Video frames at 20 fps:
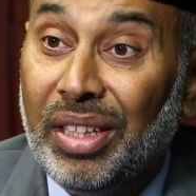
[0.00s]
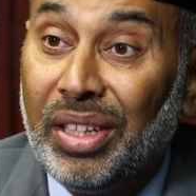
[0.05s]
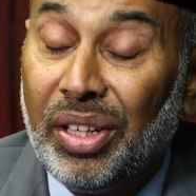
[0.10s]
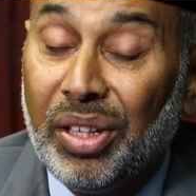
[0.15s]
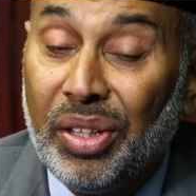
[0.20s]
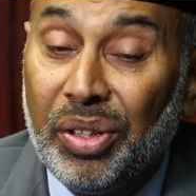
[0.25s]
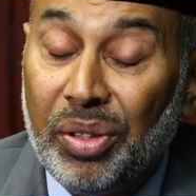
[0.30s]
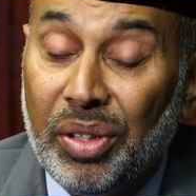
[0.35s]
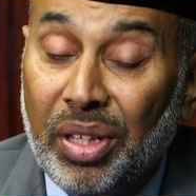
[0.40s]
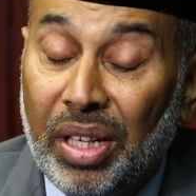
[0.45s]

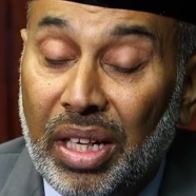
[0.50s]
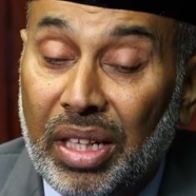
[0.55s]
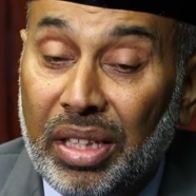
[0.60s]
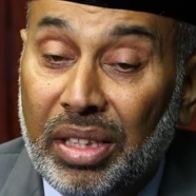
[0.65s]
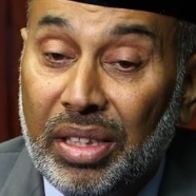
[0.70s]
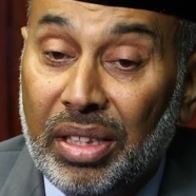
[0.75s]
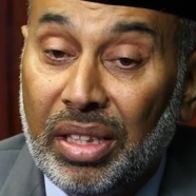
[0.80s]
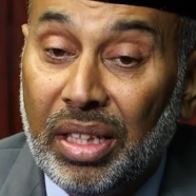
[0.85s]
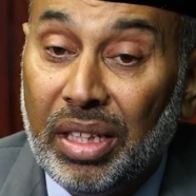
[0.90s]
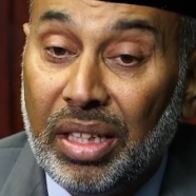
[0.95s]
you know,
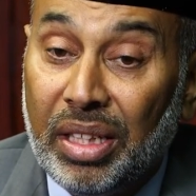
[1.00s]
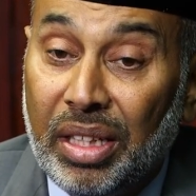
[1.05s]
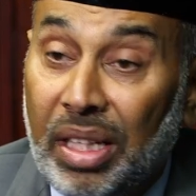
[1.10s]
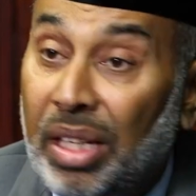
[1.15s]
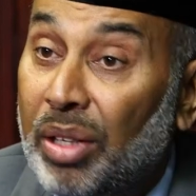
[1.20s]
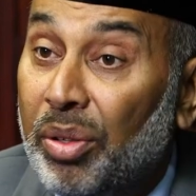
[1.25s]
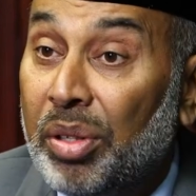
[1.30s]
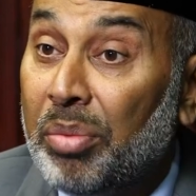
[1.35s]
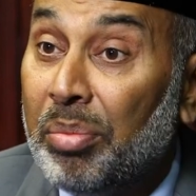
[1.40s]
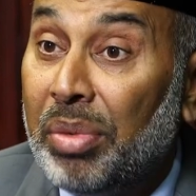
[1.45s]
and
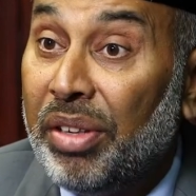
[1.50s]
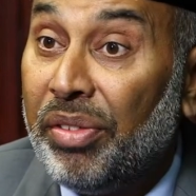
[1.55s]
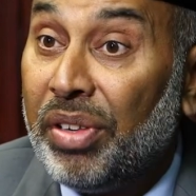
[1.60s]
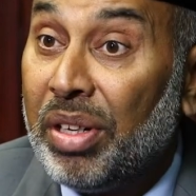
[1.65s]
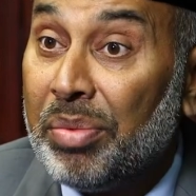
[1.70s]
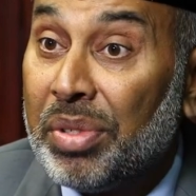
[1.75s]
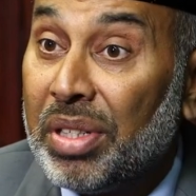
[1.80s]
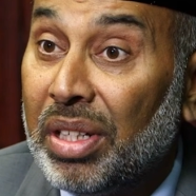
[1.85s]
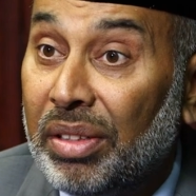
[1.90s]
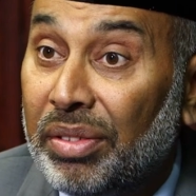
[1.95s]
he couldn't believe
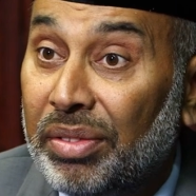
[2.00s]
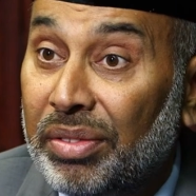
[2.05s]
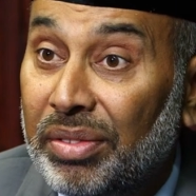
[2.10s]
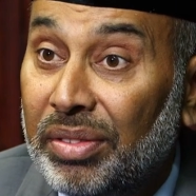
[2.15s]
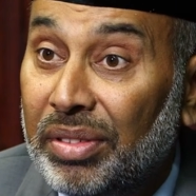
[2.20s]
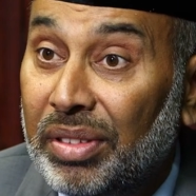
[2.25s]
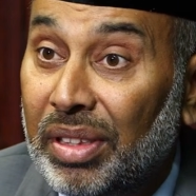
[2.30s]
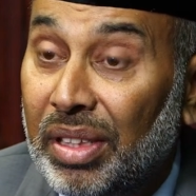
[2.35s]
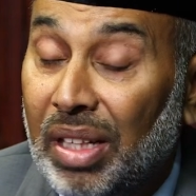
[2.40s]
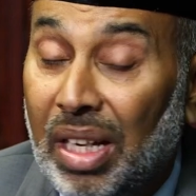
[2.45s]
it himself.
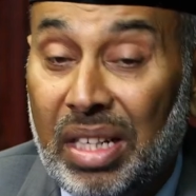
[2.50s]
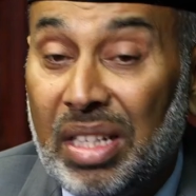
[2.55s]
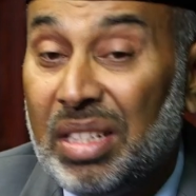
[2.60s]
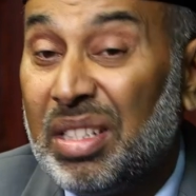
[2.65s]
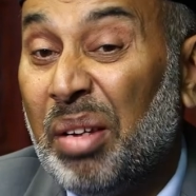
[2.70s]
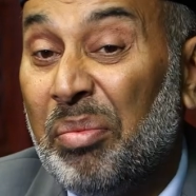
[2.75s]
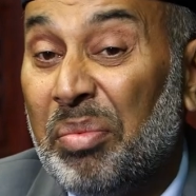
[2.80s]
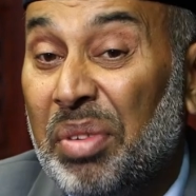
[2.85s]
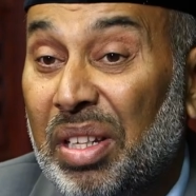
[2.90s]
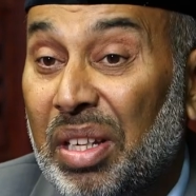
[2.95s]
And
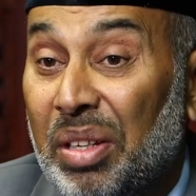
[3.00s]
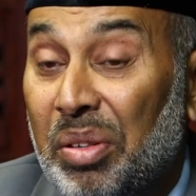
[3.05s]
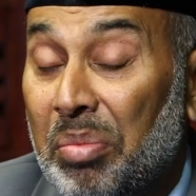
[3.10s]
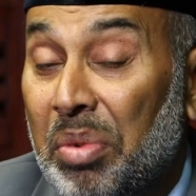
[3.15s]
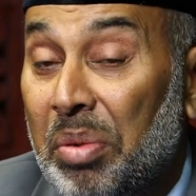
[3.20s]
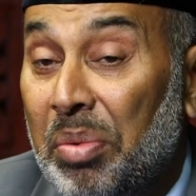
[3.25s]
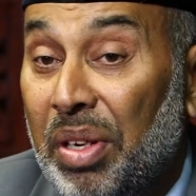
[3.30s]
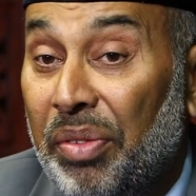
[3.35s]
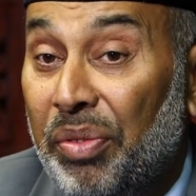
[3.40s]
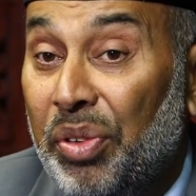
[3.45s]
it's something that
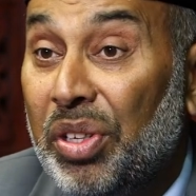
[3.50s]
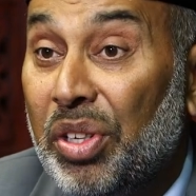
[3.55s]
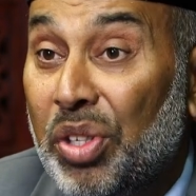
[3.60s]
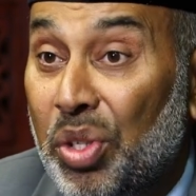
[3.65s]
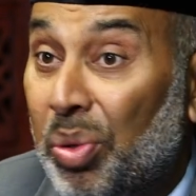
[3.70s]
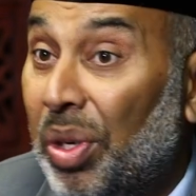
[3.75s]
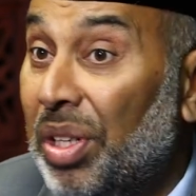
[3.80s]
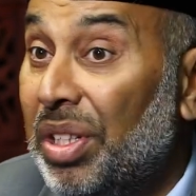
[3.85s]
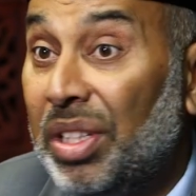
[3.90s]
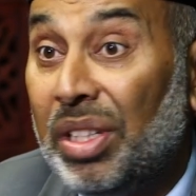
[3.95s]
maybe if you did
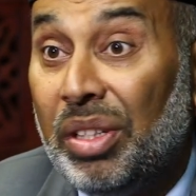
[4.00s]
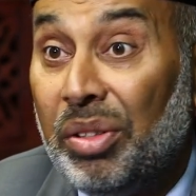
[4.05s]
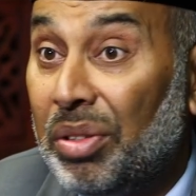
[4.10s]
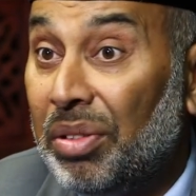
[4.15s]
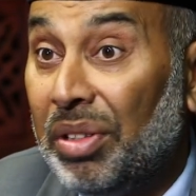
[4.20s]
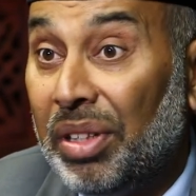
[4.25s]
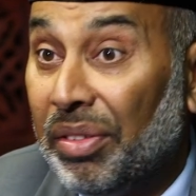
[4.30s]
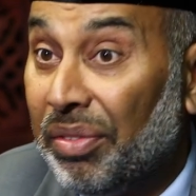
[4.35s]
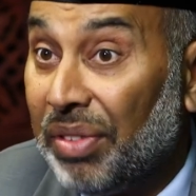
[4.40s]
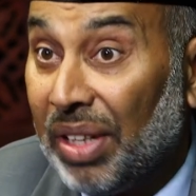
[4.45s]
20, you're
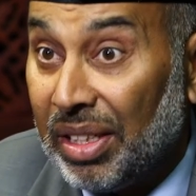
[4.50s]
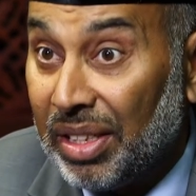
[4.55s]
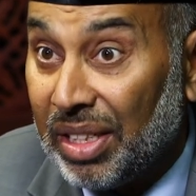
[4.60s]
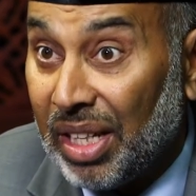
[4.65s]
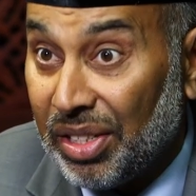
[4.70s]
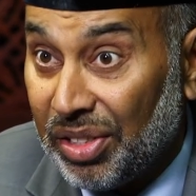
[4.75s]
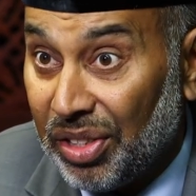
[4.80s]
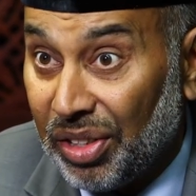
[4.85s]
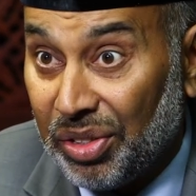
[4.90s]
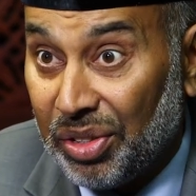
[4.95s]
doing a
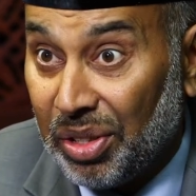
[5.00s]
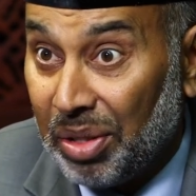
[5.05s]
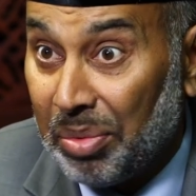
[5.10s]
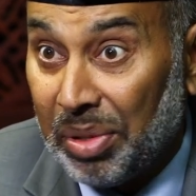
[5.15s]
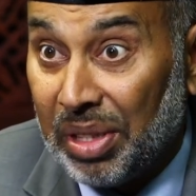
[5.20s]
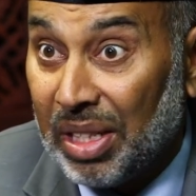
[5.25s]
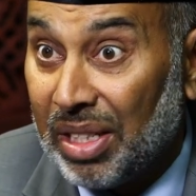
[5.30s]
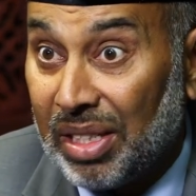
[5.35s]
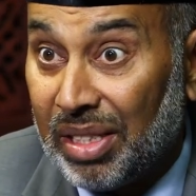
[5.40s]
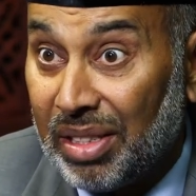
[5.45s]
fantastic
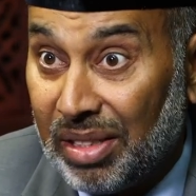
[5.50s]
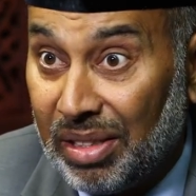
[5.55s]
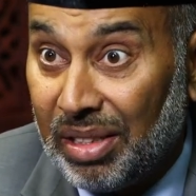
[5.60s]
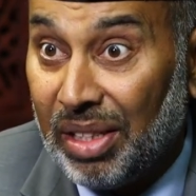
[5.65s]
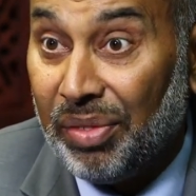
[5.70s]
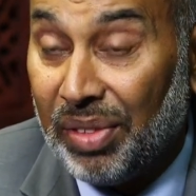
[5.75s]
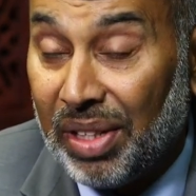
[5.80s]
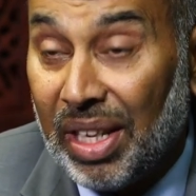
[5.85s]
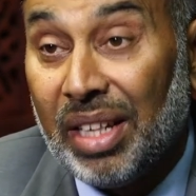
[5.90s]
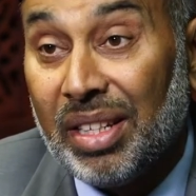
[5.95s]
job, and
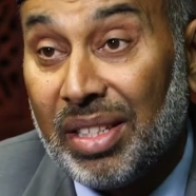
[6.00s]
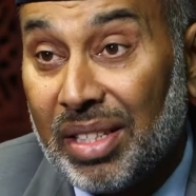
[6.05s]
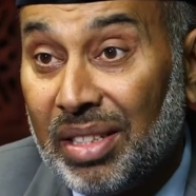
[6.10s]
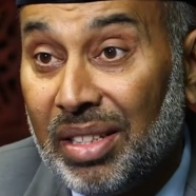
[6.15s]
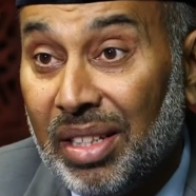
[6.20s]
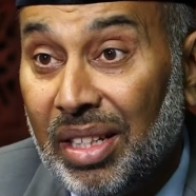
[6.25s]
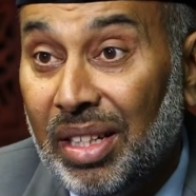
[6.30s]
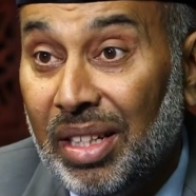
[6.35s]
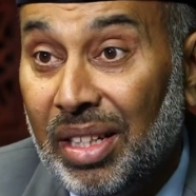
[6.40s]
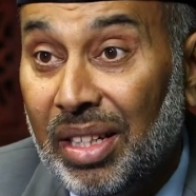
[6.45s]
that's,
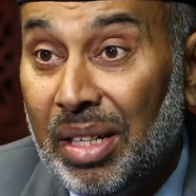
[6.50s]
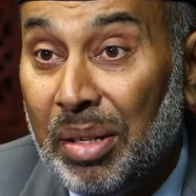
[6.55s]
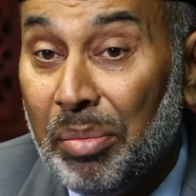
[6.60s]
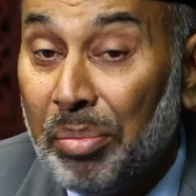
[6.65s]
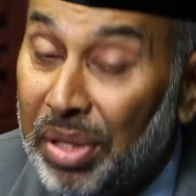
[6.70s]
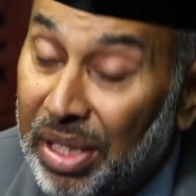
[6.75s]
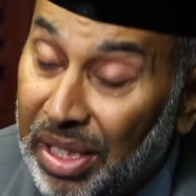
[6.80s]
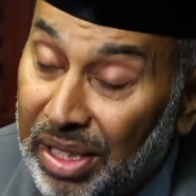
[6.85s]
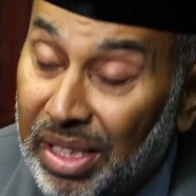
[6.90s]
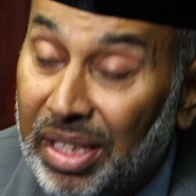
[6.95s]

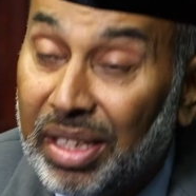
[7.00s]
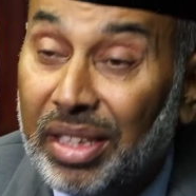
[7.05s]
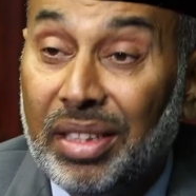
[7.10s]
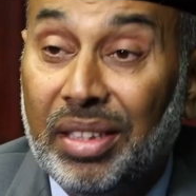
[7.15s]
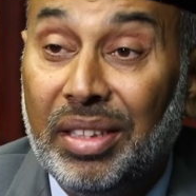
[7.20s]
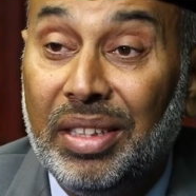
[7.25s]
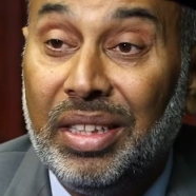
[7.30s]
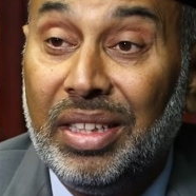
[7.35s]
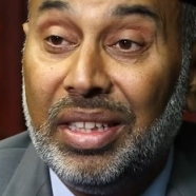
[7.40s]
but he did it.